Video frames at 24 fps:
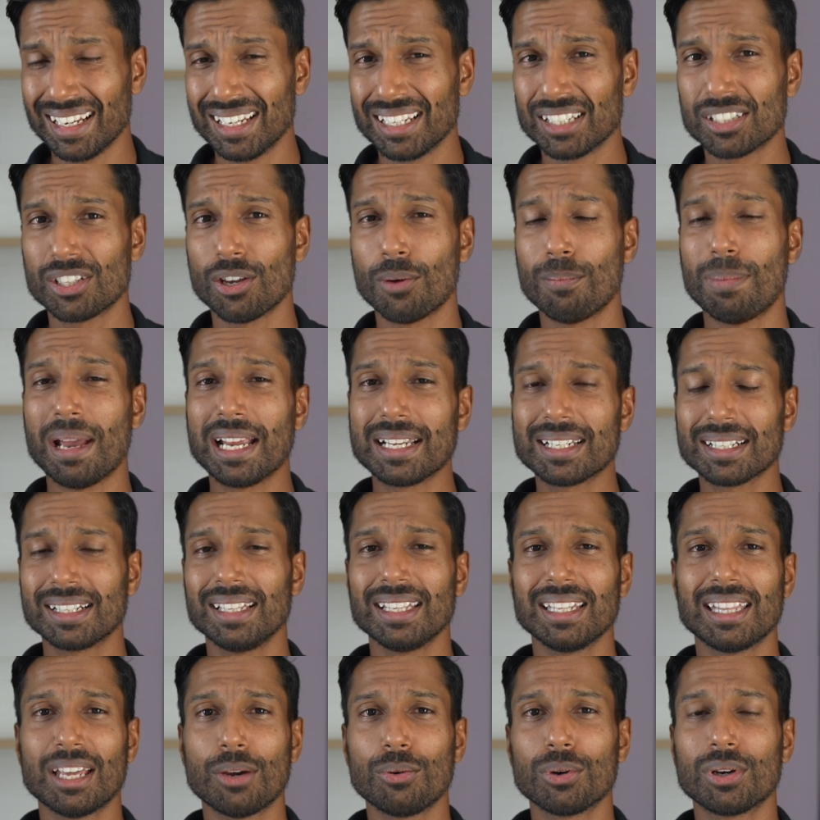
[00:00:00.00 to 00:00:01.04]
So
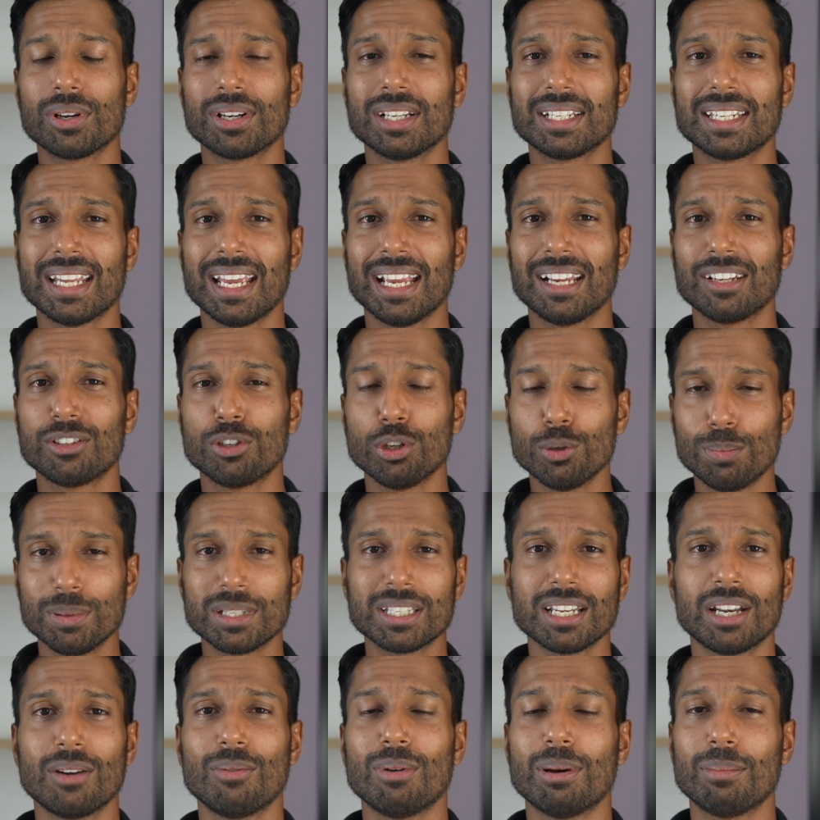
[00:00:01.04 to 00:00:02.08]
basically they were going to take
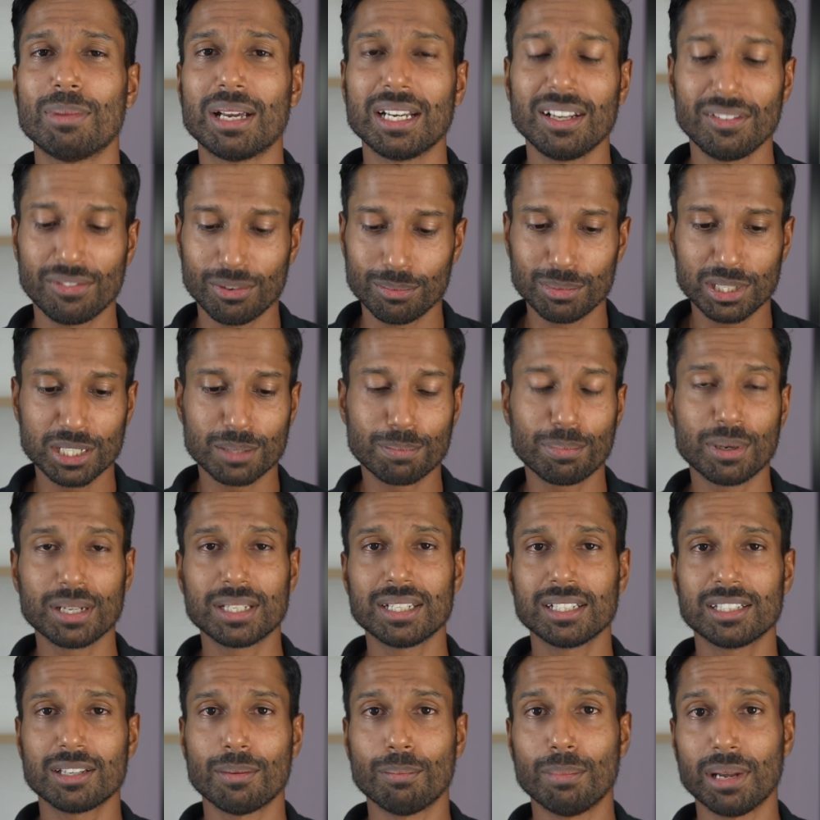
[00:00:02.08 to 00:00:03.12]
2% of my money from just
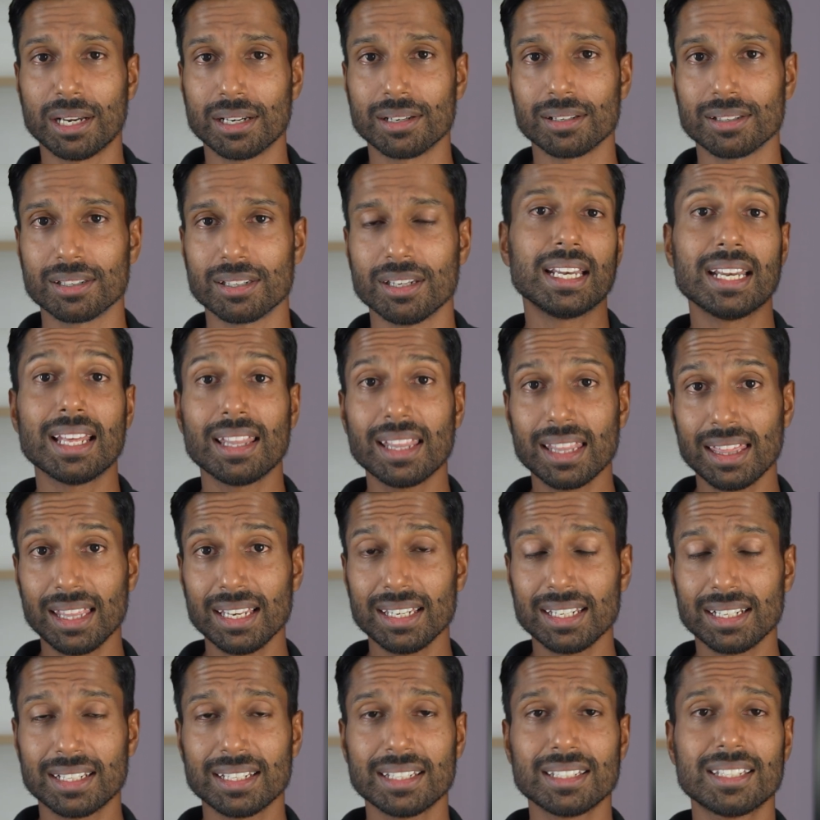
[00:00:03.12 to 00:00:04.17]
pressing some buttons. Another thing
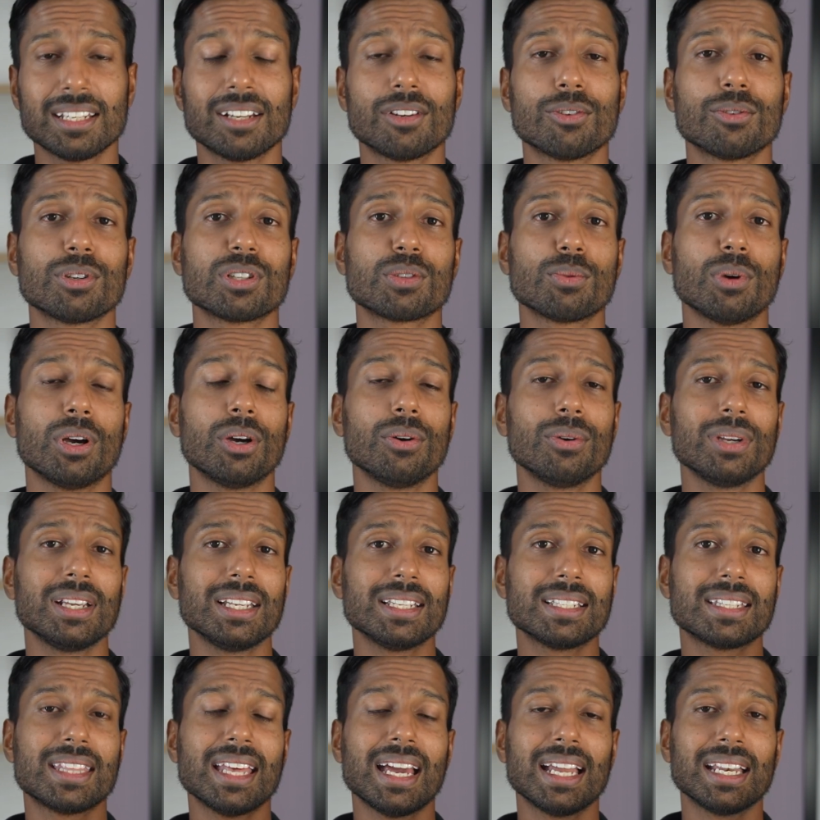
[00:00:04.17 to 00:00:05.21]
to consider as well
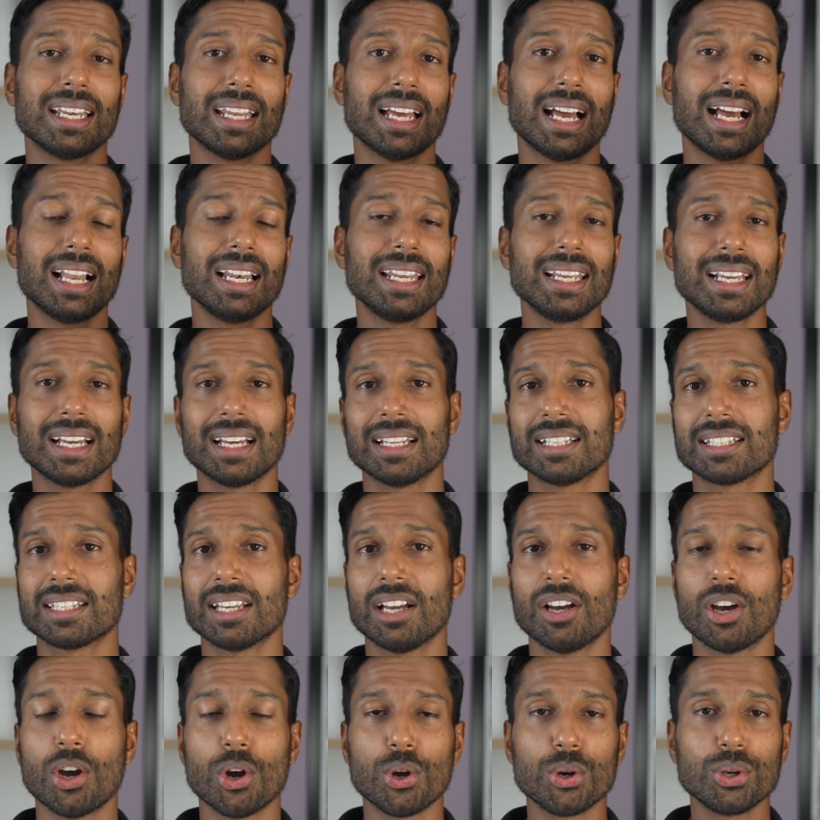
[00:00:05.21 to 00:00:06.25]
is that
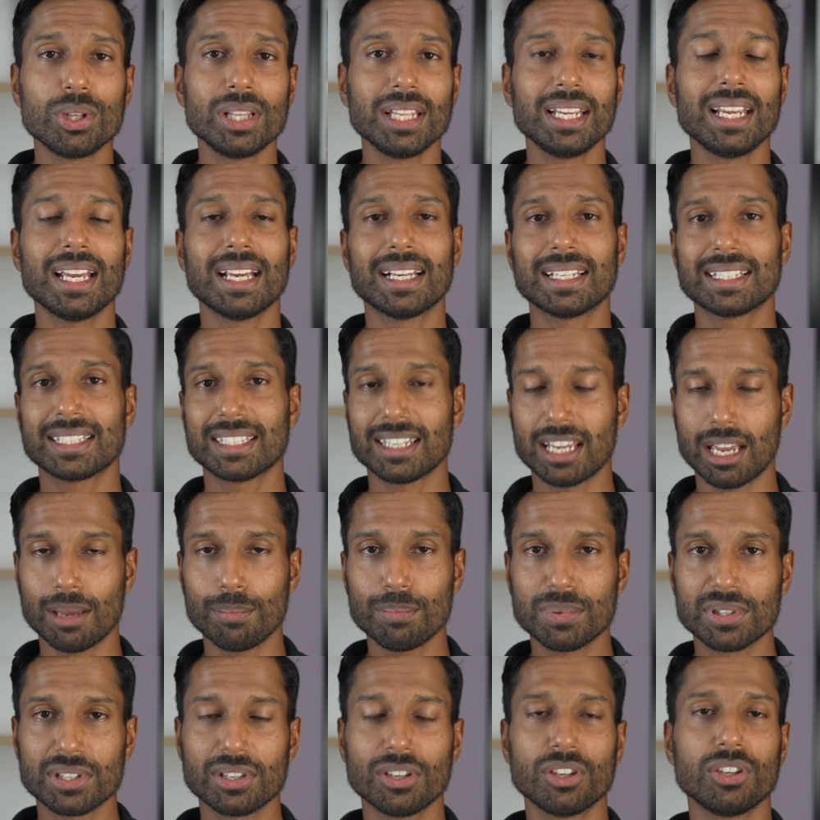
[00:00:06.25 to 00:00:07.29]
Alianza only
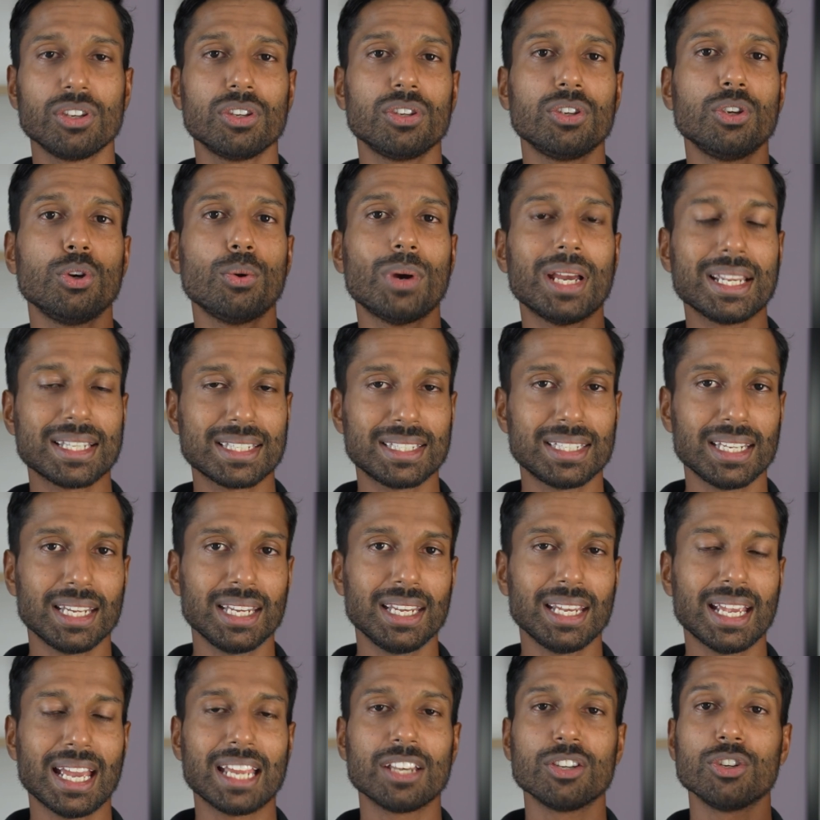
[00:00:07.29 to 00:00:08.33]
accepts
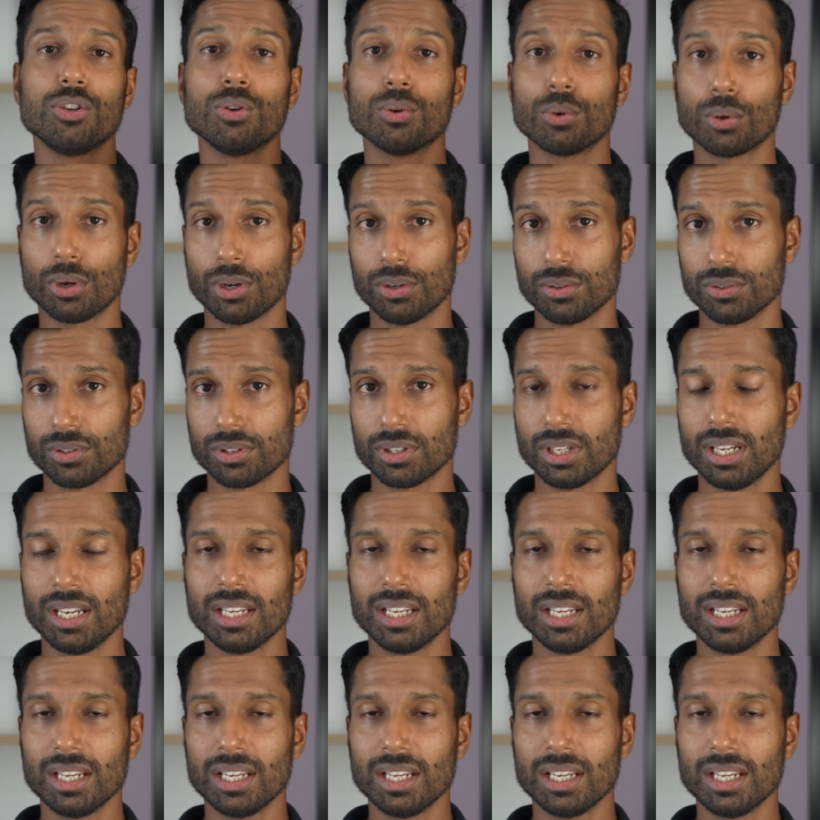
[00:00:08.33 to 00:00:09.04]
USD and euros.